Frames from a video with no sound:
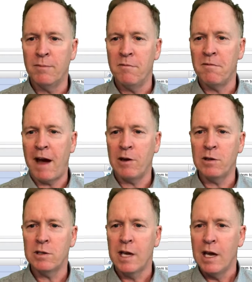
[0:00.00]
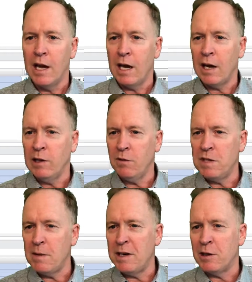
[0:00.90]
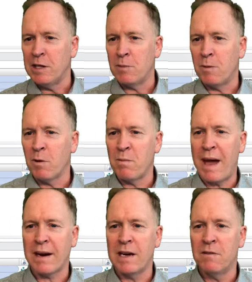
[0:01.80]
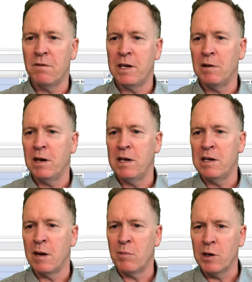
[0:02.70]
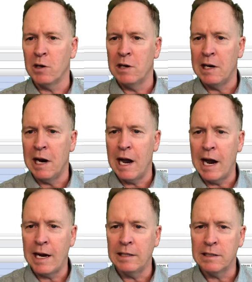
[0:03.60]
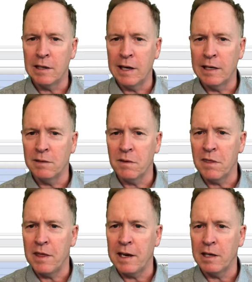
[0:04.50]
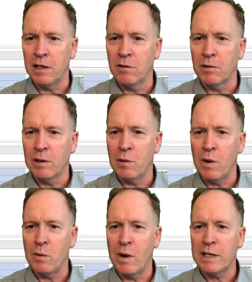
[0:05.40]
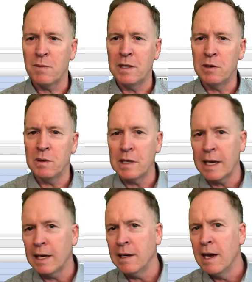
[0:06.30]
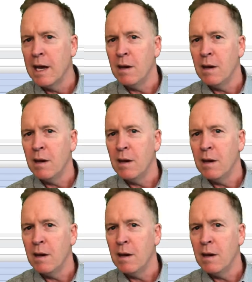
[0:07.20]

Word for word: values. You've seen me do this before back in video number 9, so I don't think you really want to watch me do it again.